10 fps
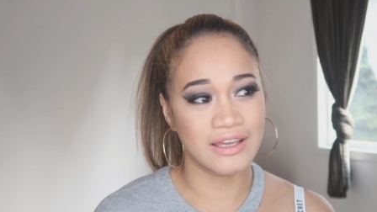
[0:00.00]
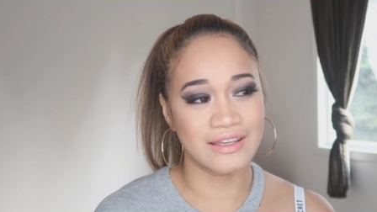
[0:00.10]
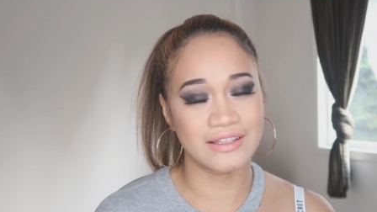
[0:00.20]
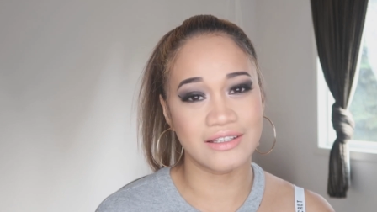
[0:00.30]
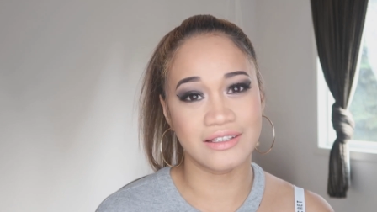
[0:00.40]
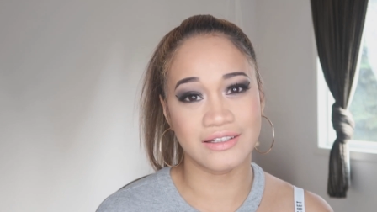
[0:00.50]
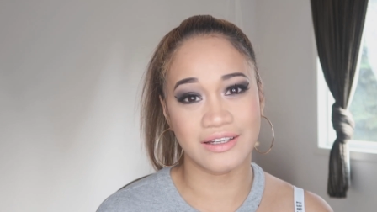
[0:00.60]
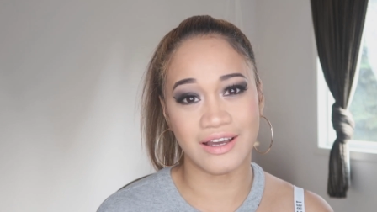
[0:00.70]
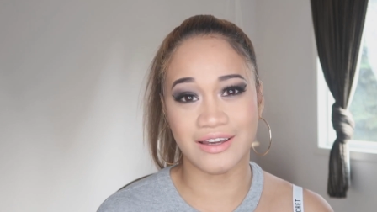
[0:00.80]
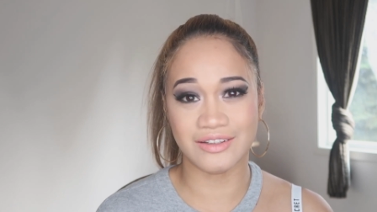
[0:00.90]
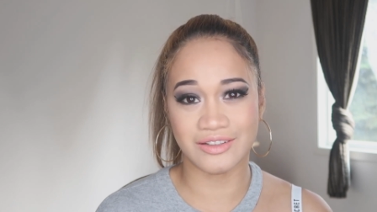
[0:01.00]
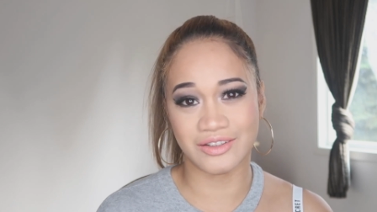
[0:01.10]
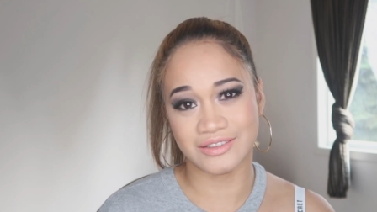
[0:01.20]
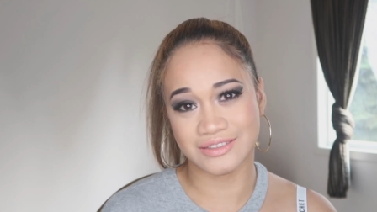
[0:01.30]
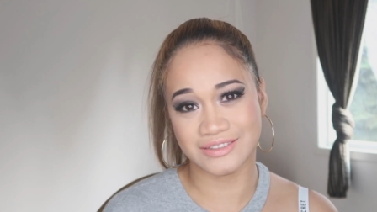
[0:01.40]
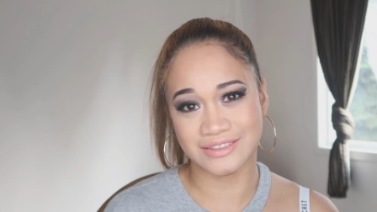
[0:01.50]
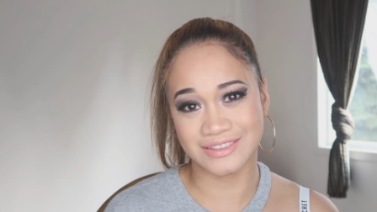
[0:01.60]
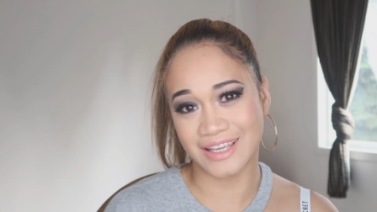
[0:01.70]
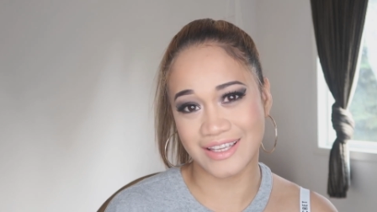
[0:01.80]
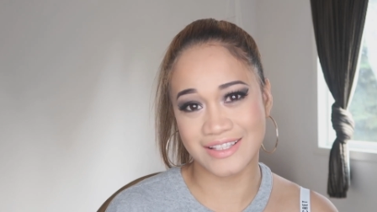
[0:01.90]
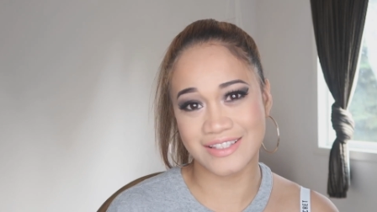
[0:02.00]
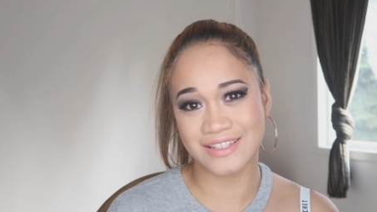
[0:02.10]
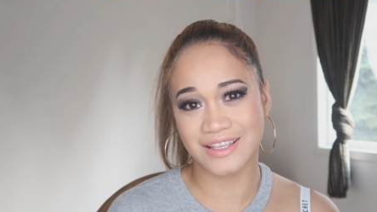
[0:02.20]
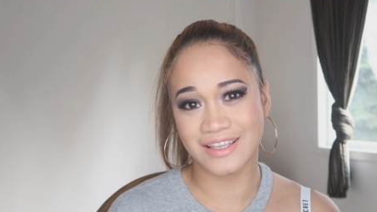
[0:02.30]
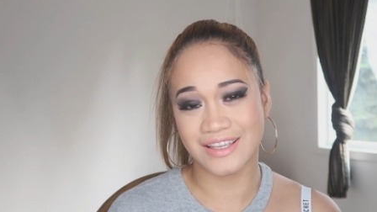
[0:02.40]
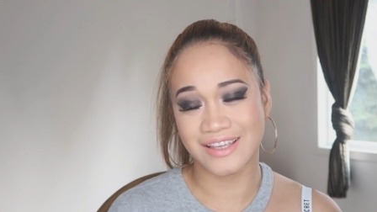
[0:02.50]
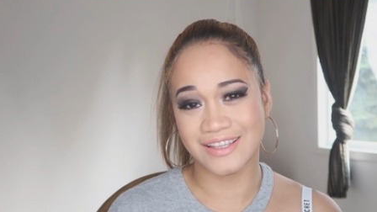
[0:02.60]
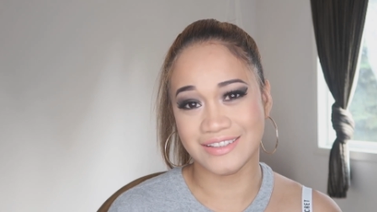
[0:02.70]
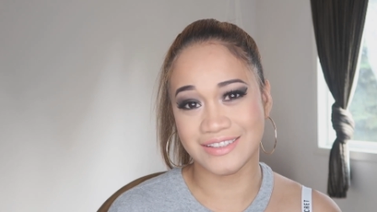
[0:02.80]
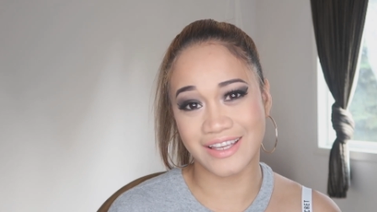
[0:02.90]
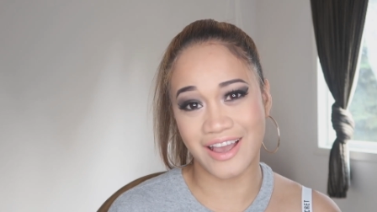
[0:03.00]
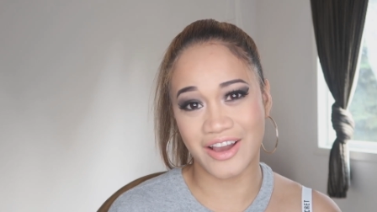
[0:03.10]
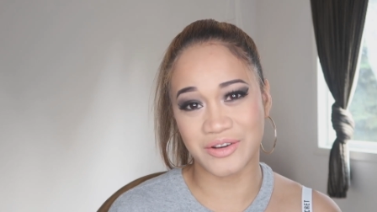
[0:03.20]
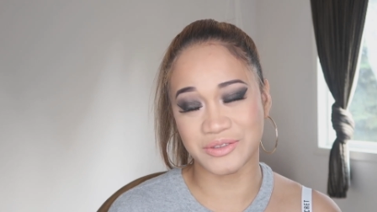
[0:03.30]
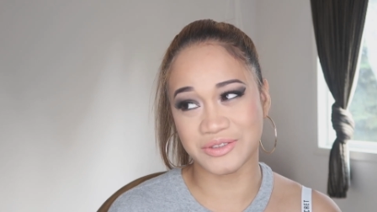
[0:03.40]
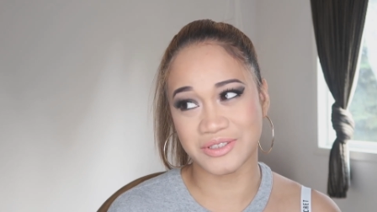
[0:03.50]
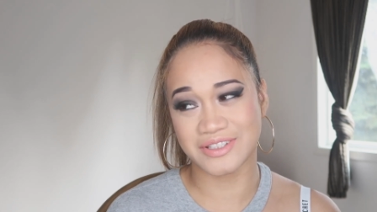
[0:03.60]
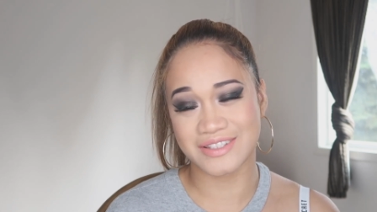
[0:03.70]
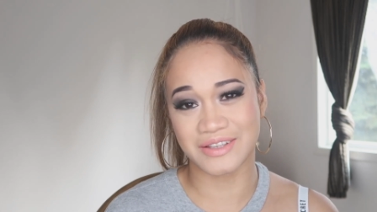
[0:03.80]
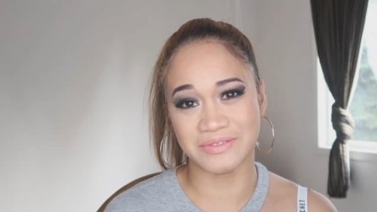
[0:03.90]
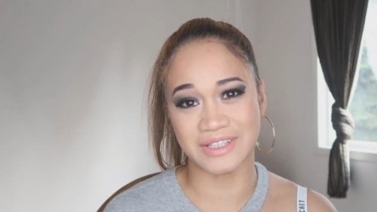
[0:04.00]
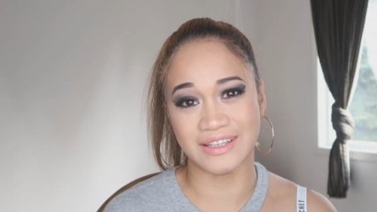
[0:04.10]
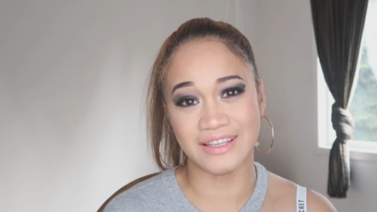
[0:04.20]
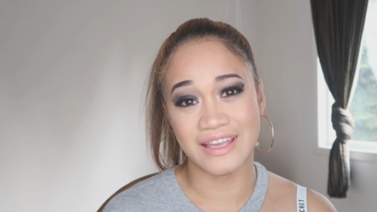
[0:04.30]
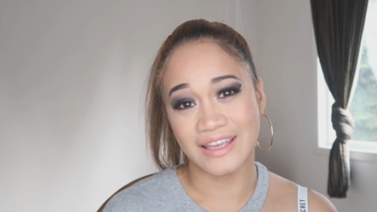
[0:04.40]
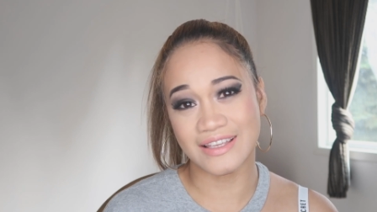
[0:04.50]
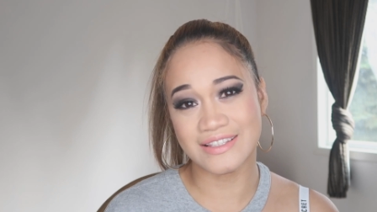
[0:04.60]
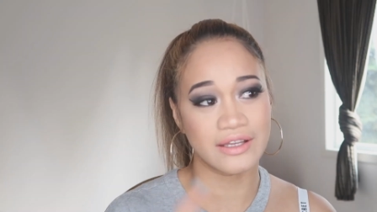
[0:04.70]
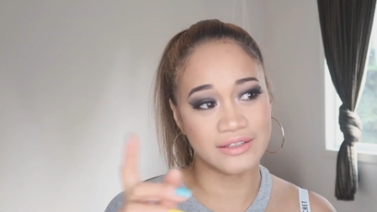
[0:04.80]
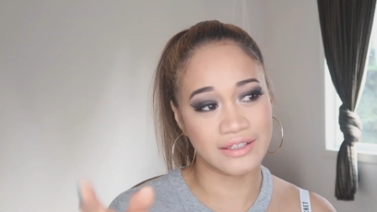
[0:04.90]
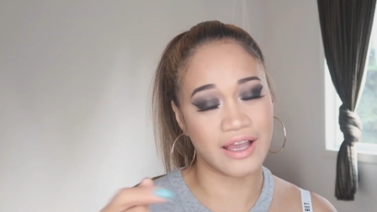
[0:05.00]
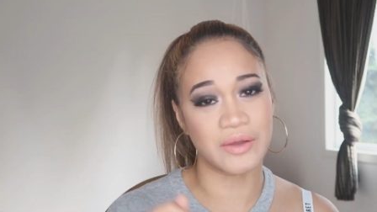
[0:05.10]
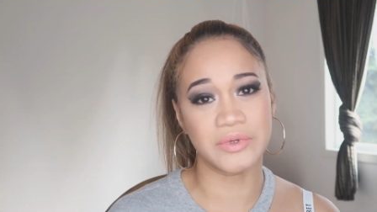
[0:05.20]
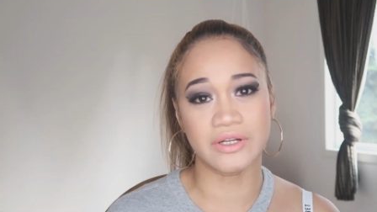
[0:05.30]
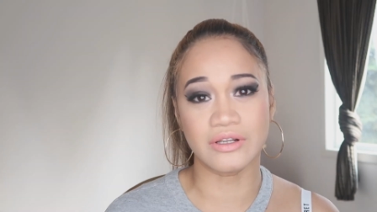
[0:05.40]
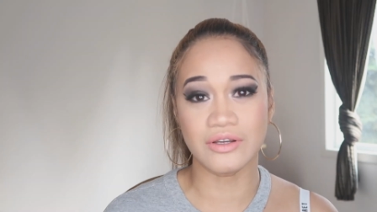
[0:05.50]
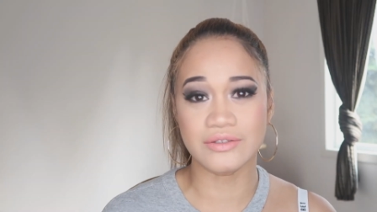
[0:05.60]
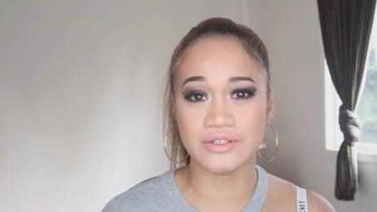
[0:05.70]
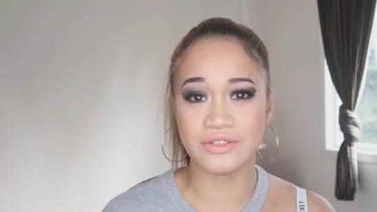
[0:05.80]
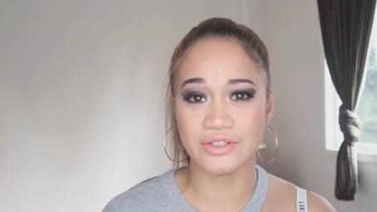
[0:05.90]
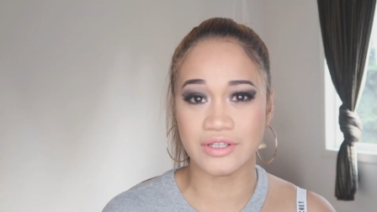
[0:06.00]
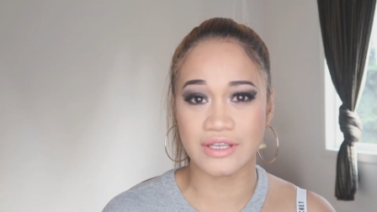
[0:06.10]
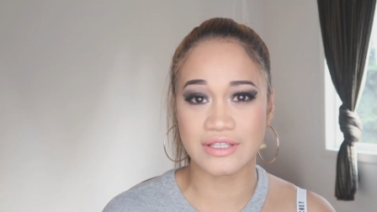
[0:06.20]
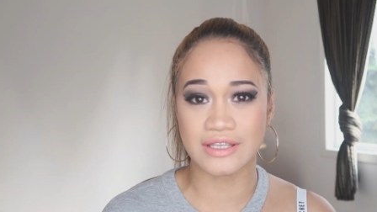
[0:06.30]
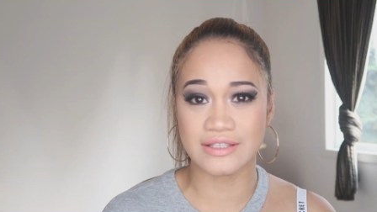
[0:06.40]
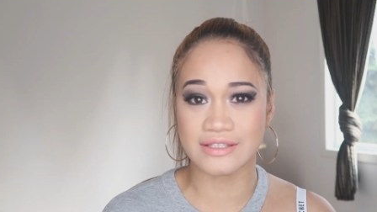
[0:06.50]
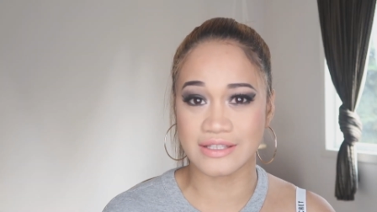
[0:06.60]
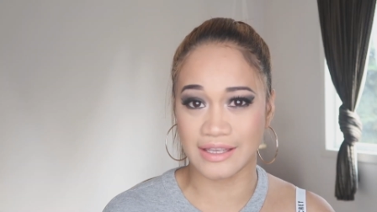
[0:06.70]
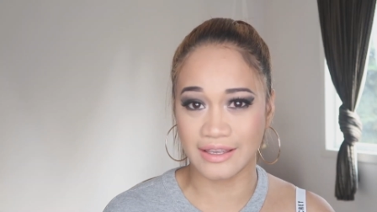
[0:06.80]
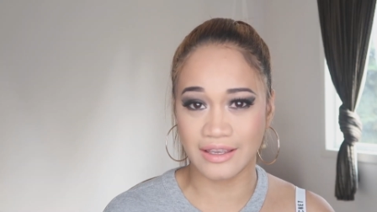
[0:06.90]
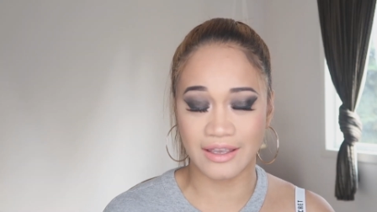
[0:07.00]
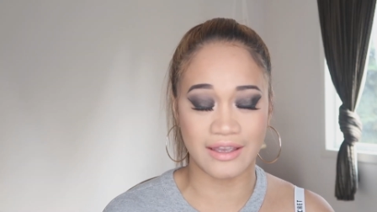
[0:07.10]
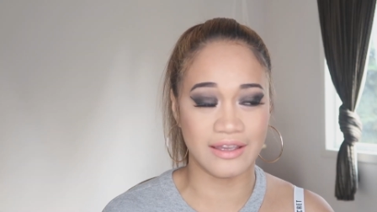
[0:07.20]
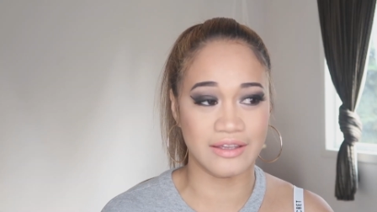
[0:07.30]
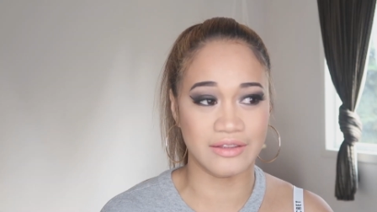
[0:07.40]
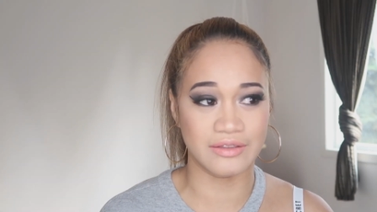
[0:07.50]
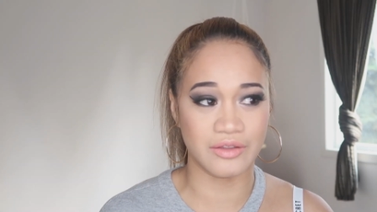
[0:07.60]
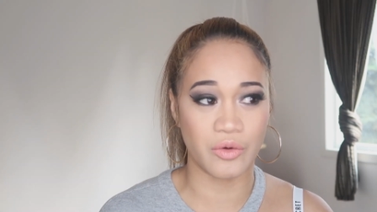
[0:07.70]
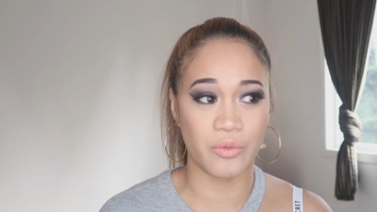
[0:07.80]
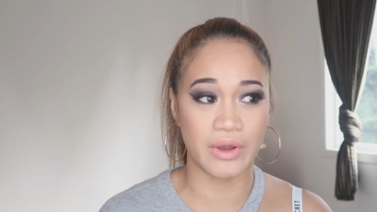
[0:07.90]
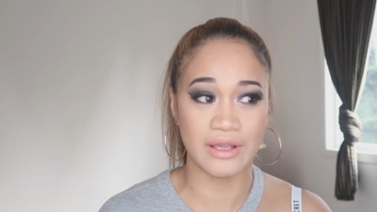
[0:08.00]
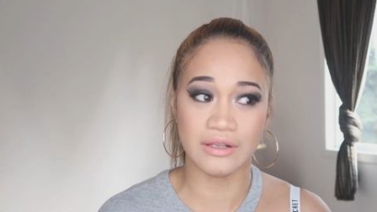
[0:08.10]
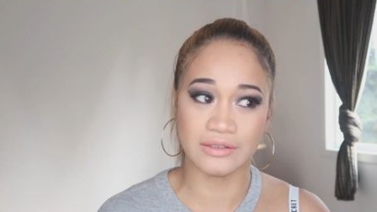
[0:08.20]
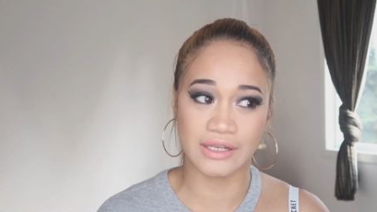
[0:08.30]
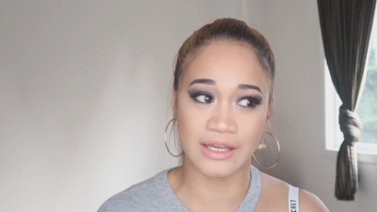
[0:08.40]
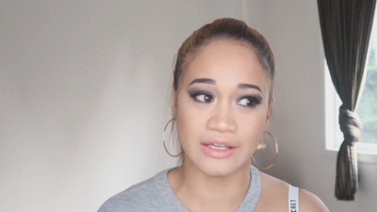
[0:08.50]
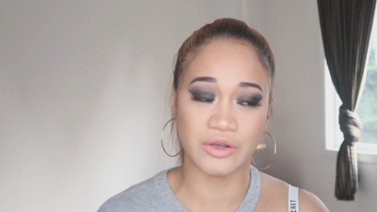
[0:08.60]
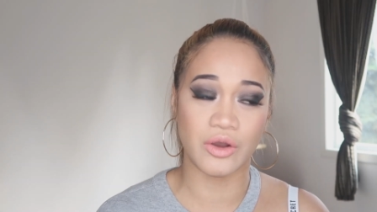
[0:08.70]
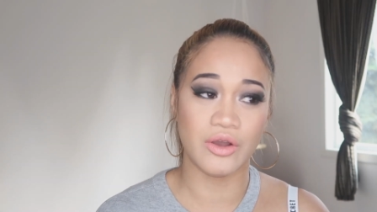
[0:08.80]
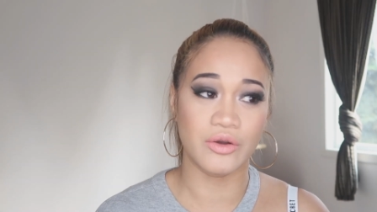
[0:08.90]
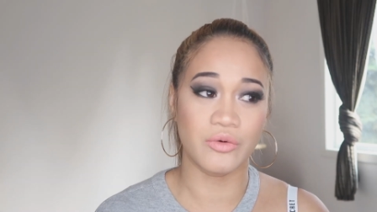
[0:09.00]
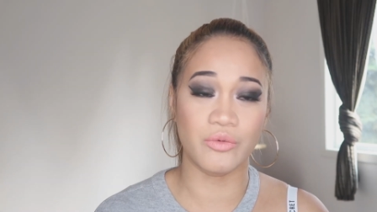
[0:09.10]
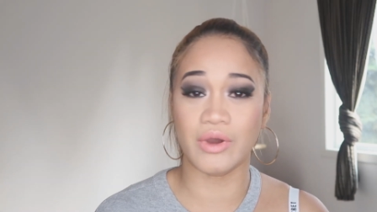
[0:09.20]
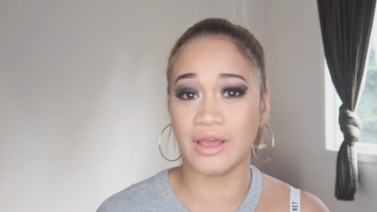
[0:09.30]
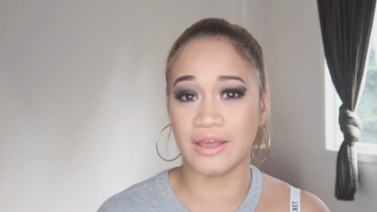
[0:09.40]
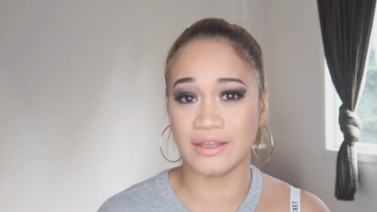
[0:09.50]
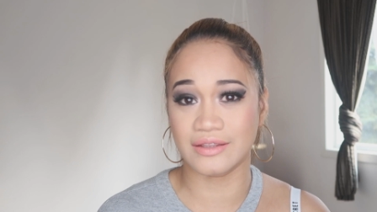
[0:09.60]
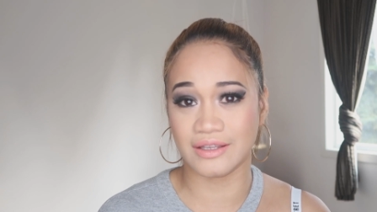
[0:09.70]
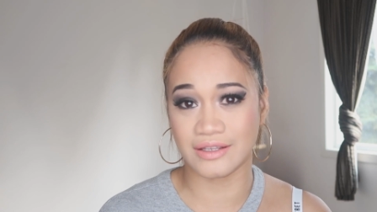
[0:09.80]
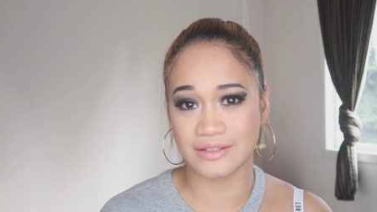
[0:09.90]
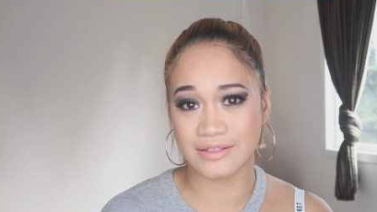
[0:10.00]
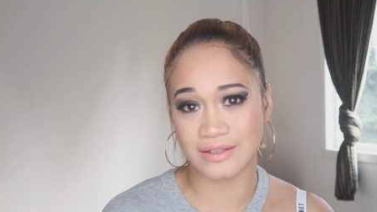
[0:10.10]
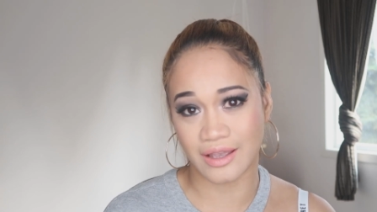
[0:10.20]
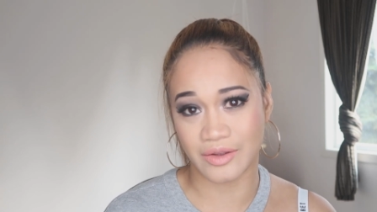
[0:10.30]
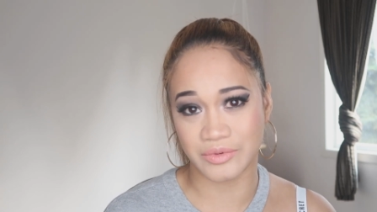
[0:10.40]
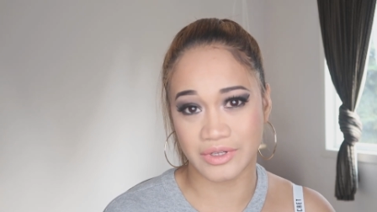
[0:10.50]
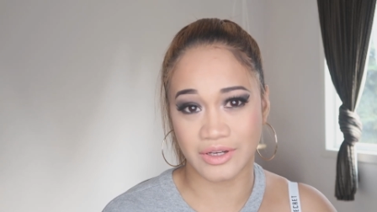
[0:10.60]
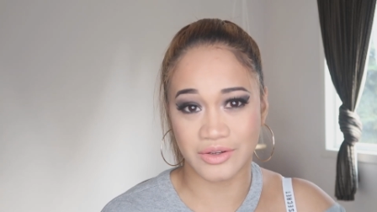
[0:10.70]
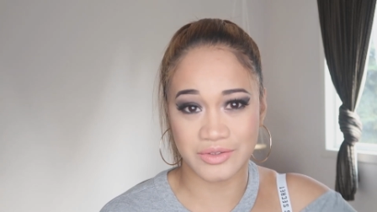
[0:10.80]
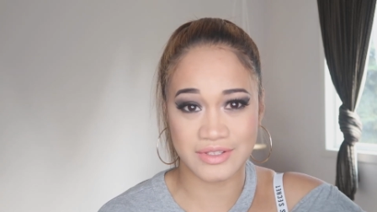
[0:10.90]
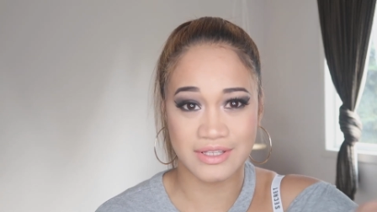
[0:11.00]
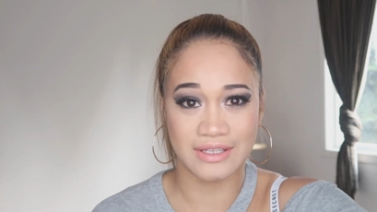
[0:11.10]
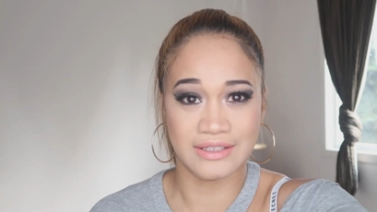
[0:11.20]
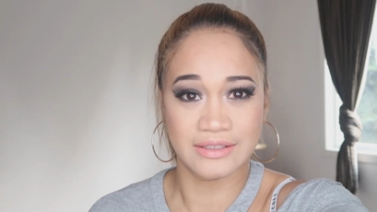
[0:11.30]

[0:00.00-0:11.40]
like I don't know days day out something I'll get the camera closer so you guys can see and what it look like when it's the camera close